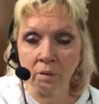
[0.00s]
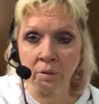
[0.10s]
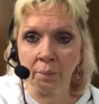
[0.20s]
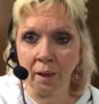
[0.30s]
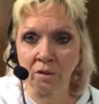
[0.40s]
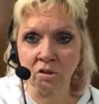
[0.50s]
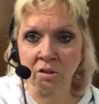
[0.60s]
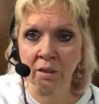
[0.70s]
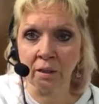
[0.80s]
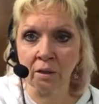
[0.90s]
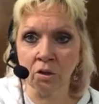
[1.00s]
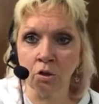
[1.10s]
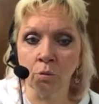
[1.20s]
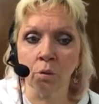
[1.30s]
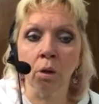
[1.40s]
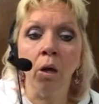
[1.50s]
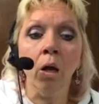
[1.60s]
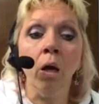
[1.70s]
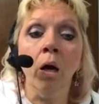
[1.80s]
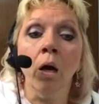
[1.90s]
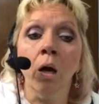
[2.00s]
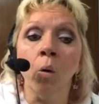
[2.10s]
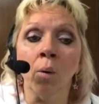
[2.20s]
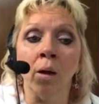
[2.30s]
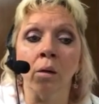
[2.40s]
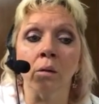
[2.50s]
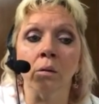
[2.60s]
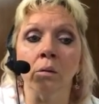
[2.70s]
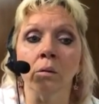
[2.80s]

subconsciously in you. Well,